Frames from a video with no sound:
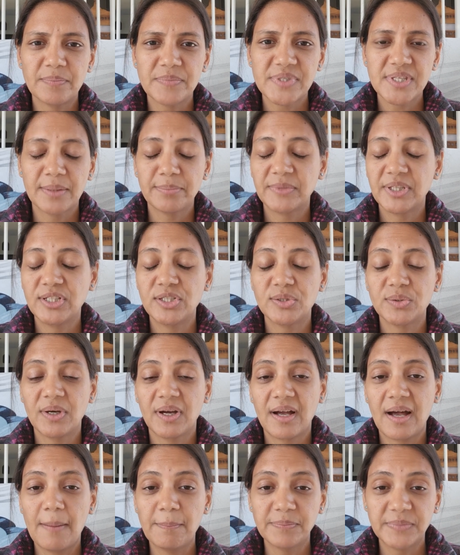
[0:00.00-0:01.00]
something
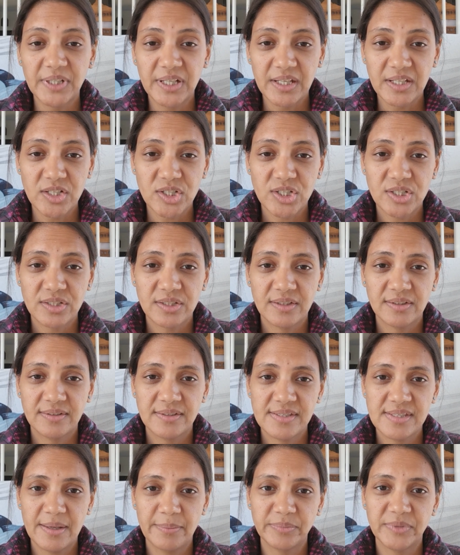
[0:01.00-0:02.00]
to accomplish,
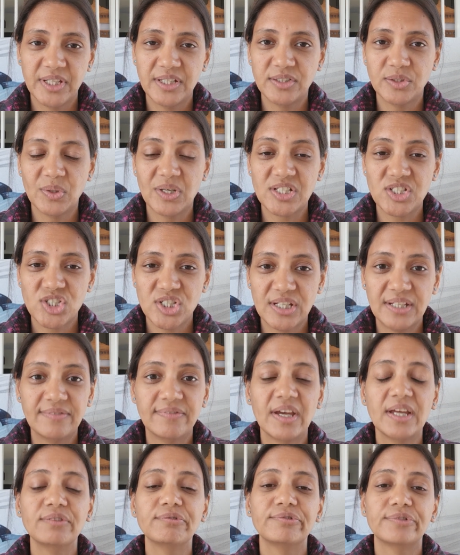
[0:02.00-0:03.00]
something to
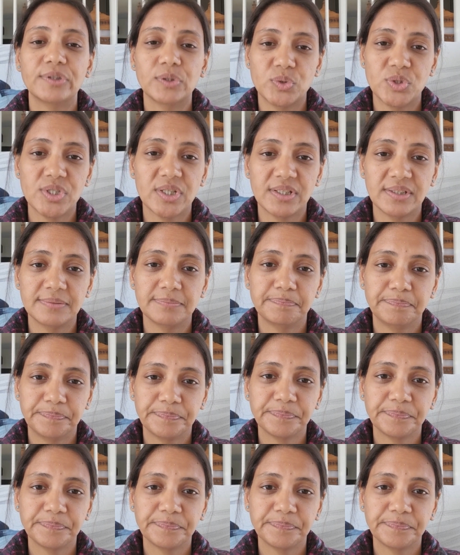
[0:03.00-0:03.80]
achieve in future.